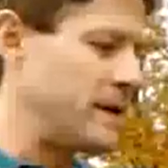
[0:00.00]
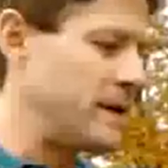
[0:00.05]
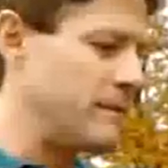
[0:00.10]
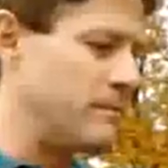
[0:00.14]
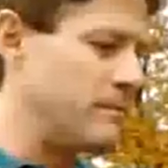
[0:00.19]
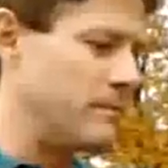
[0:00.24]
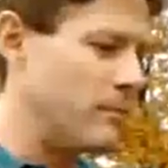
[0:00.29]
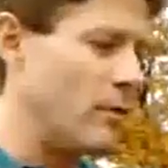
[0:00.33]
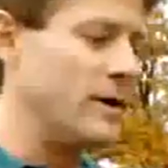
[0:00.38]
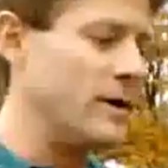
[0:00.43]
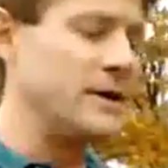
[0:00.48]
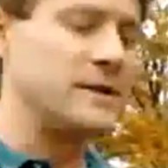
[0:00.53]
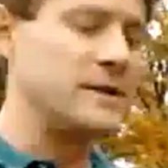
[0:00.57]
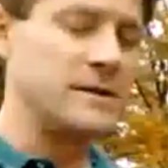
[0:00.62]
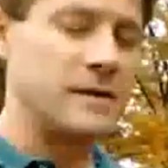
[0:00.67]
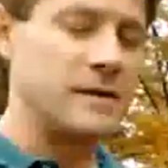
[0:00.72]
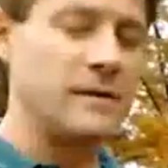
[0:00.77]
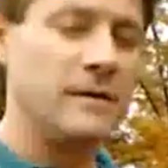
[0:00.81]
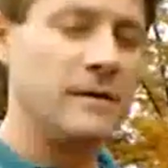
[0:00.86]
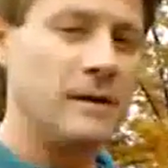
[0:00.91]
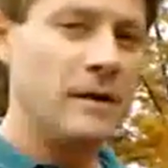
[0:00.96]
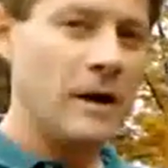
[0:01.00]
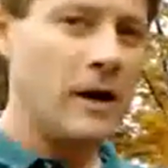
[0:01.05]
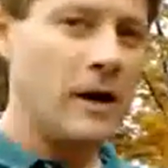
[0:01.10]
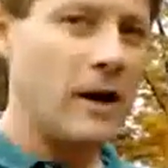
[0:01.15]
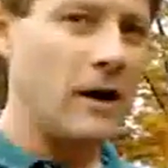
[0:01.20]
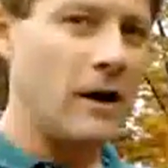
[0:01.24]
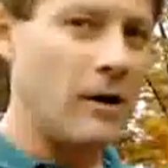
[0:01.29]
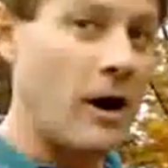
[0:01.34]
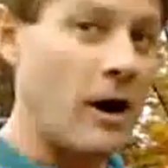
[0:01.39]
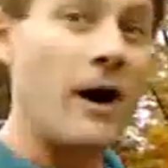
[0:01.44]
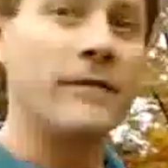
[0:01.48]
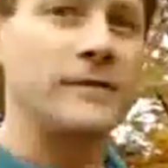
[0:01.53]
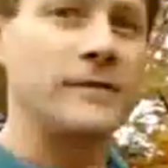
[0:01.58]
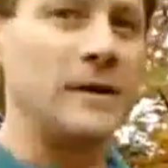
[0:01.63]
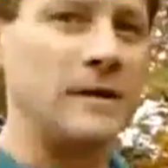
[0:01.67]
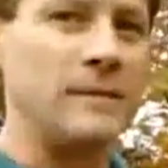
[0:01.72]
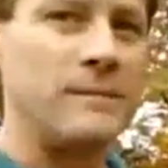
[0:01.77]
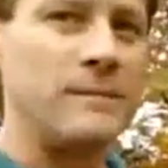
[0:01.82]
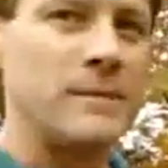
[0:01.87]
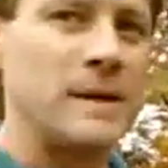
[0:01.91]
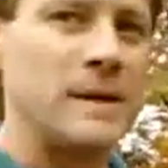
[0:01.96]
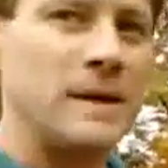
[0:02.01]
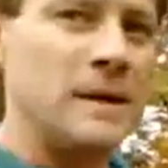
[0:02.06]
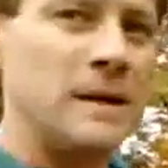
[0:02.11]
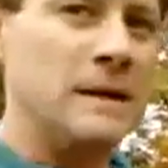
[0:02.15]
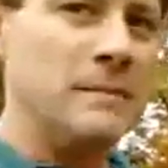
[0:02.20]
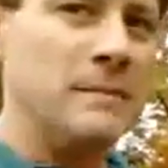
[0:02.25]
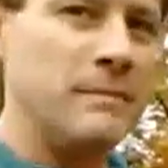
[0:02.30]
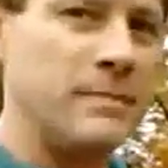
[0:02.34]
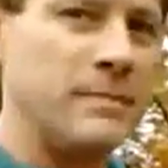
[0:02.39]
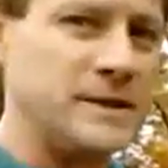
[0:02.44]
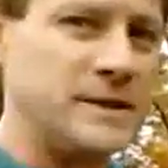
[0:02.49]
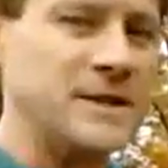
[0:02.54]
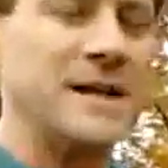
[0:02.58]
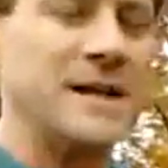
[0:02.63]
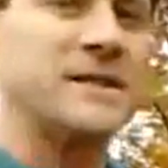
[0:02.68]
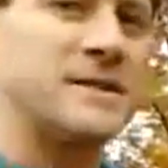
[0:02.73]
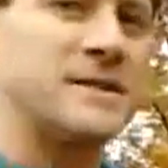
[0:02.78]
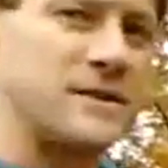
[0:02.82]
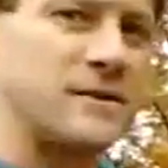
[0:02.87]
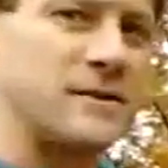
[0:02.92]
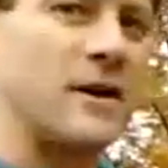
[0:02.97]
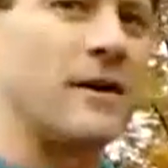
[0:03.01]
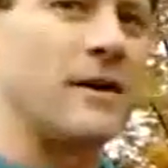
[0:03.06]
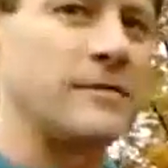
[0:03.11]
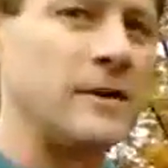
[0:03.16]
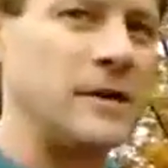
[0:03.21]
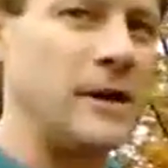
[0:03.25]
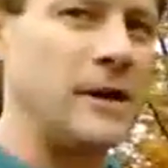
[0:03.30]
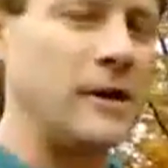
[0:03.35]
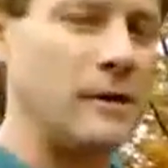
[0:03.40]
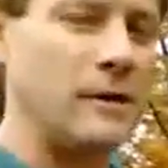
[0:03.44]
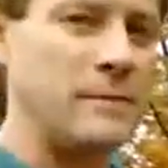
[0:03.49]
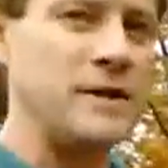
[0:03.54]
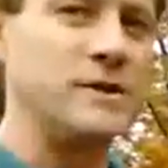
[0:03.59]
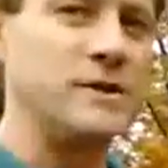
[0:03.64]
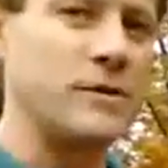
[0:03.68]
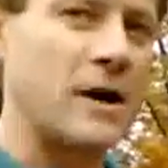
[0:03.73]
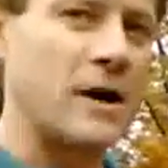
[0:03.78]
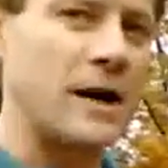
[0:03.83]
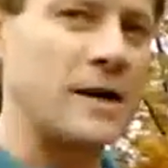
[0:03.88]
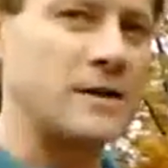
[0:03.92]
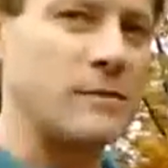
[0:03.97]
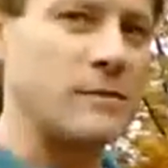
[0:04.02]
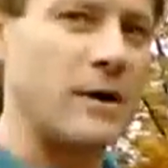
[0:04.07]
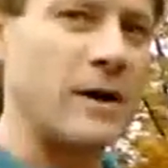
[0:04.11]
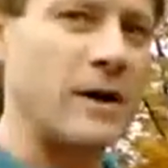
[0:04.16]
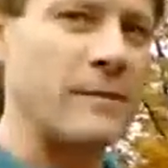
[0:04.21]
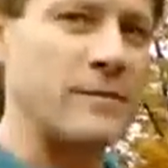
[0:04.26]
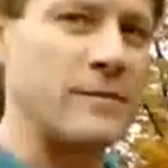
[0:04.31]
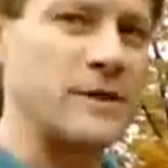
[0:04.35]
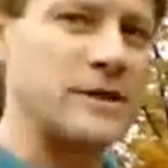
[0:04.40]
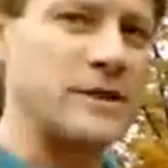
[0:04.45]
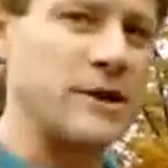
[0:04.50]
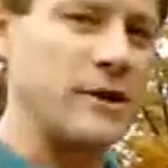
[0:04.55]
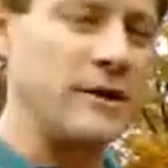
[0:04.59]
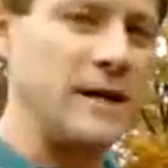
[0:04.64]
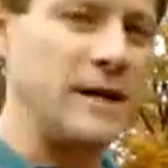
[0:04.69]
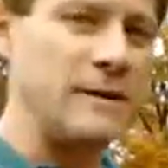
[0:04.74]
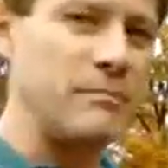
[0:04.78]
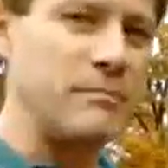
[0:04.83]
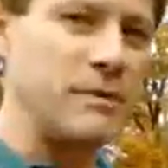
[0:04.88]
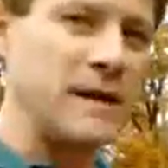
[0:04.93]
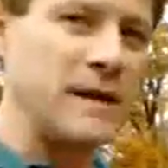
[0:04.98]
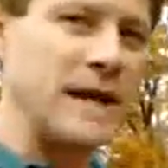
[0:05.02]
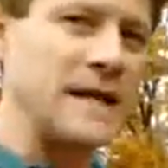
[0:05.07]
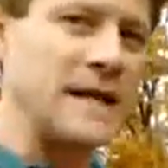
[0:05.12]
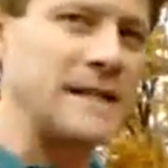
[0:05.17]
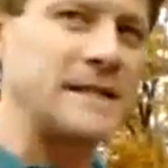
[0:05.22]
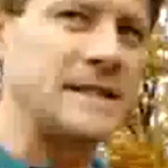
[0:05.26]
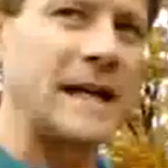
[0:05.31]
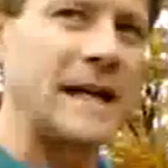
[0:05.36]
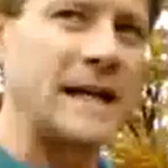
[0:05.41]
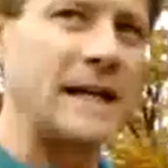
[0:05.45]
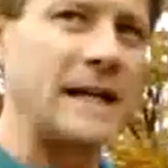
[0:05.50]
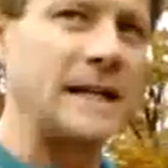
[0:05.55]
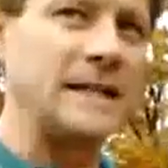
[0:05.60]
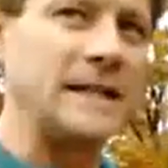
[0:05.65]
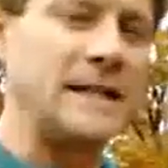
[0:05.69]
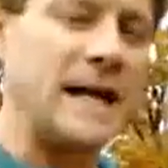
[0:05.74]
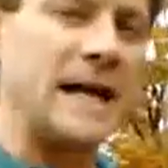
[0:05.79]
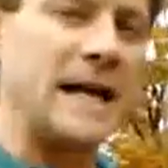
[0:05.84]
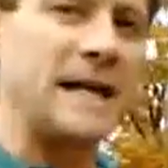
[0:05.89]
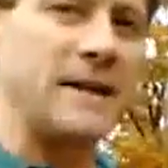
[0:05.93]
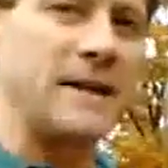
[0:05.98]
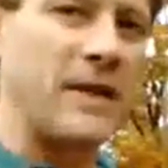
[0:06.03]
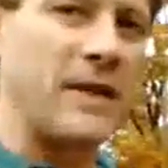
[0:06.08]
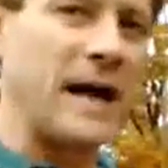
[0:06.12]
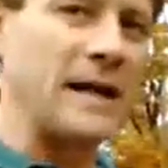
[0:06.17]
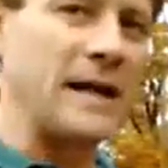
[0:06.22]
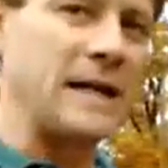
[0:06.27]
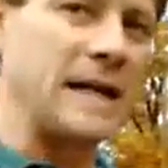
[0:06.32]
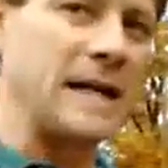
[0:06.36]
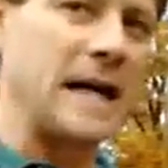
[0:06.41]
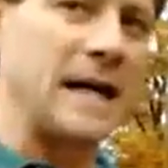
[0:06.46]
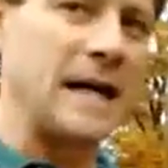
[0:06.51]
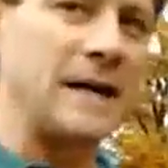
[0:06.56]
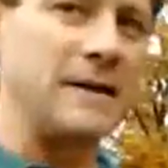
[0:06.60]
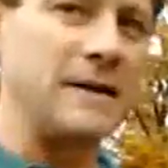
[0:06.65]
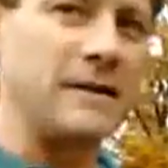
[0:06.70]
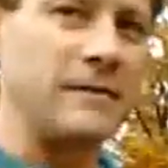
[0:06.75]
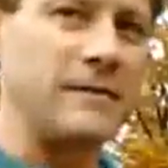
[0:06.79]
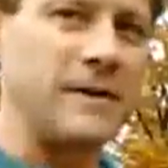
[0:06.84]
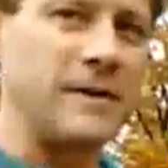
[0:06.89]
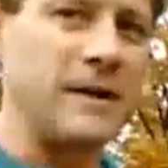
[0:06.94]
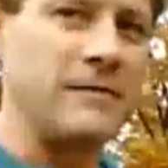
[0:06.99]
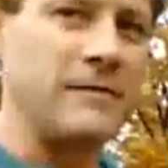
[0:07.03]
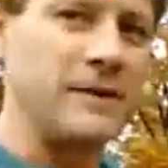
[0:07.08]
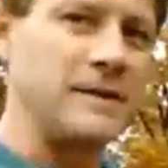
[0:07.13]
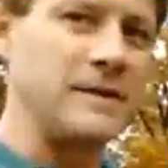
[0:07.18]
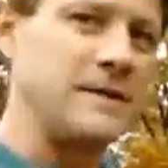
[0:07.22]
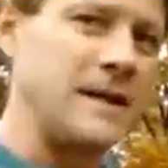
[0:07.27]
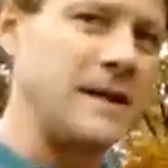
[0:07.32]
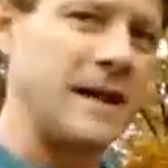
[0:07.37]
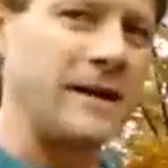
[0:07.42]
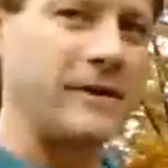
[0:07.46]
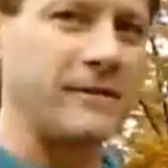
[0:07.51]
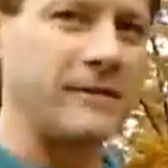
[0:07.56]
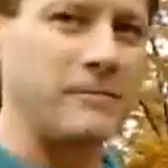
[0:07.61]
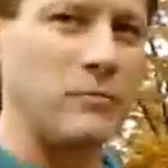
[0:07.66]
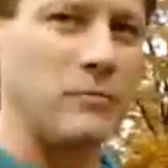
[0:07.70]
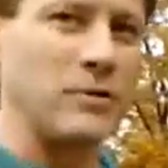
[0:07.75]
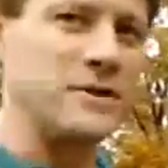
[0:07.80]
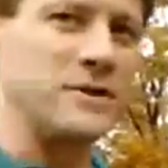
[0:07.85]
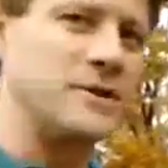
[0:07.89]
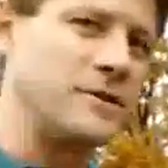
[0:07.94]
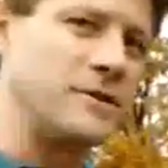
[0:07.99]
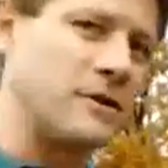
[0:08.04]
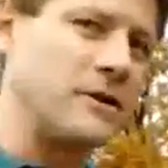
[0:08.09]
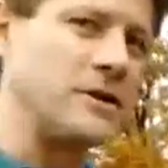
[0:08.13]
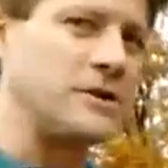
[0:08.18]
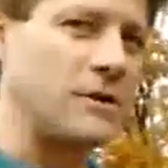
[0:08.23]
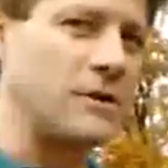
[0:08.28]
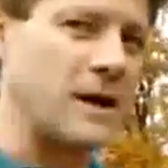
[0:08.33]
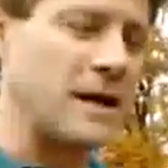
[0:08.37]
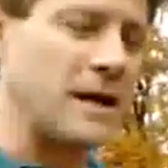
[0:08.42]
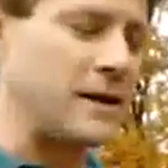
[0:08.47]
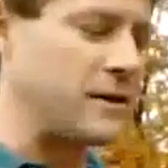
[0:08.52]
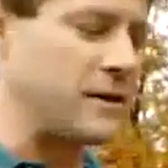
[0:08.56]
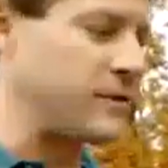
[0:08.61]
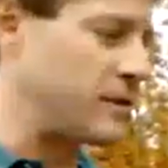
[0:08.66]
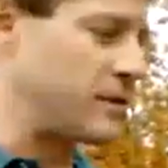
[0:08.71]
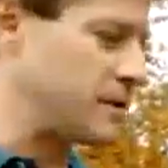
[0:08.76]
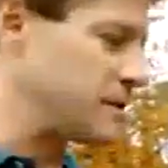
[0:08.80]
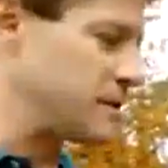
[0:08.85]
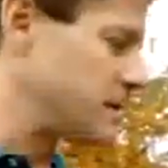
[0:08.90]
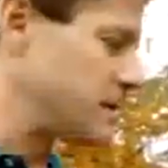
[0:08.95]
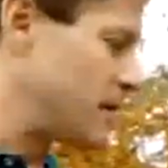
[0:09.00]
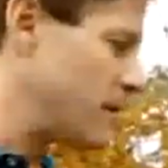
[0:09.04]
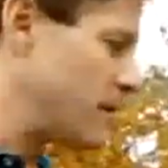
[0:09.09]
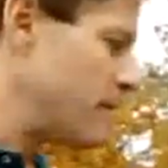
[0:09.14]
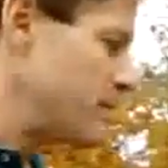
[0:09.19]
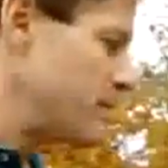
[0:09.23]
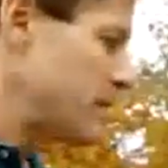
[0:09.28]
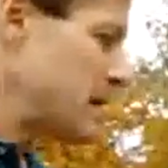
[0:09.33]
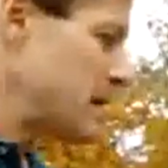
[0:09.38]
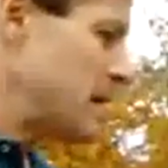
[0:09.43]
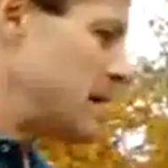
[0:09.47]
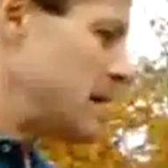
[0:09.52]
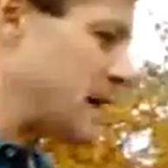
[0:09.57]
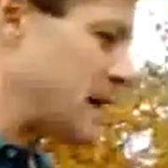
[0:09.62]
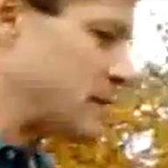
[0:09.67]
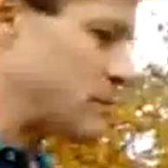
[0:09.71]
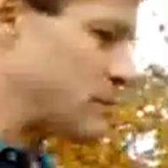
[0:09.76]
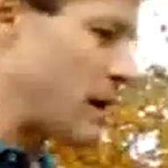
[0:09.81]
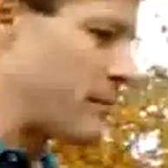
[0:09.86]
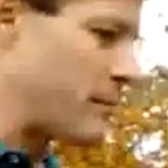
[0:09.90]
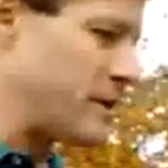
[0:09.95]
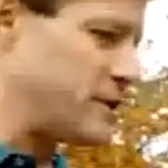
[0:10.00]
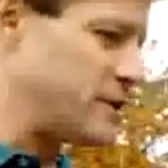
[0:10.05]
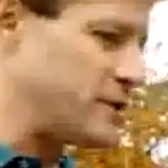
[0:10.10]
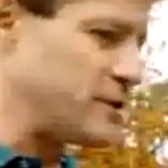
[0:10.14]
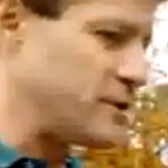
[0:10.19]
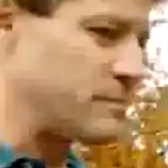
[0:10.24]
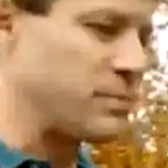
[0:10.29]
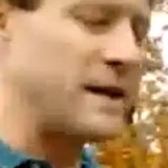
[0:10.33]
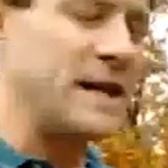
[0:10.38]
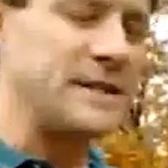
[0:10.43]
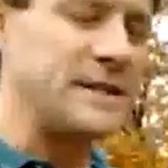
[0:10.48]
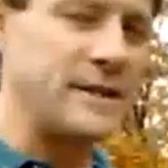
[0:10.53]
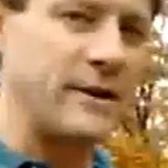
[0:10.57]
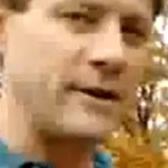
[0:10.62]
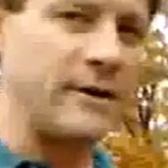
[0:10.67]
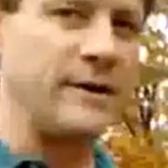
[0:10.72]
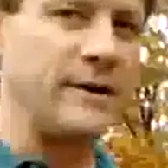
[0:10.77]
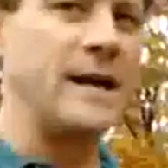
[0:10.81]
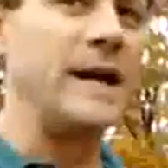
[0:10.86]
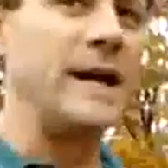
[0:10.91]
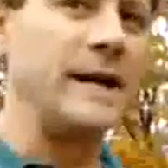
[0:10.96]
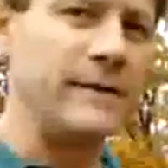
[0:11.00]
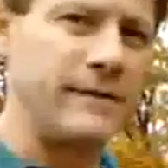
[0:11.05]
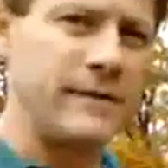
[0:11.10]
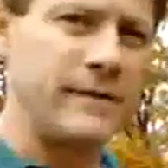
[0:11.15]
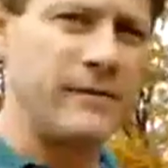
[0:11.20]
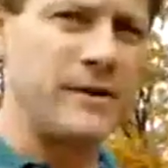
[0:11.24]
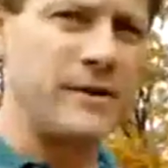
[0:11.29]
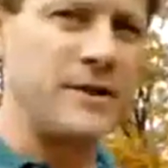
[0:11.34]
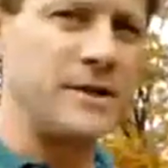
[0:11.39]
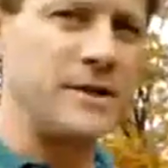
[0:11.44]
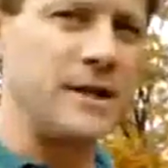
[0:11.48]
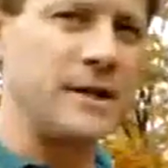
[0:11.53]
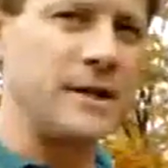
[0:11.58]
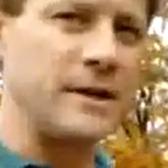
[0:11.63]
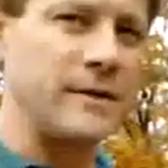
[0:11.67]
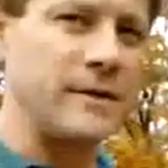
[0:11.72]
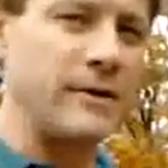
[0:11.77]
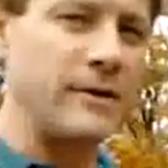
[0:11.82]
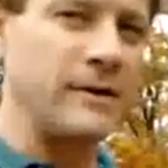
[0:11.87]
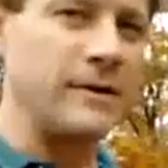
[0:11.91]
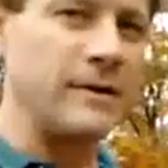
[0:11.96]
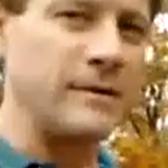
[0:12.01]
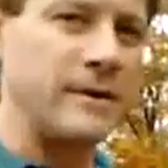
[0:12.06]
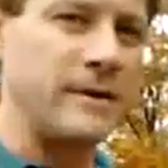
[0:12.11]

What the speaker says: will be moist often, but just as often it'll be dry as well. So you need plants that can take that kind of give and take of moisture and dryness. And so that's why we choose plants that are native to Virginia.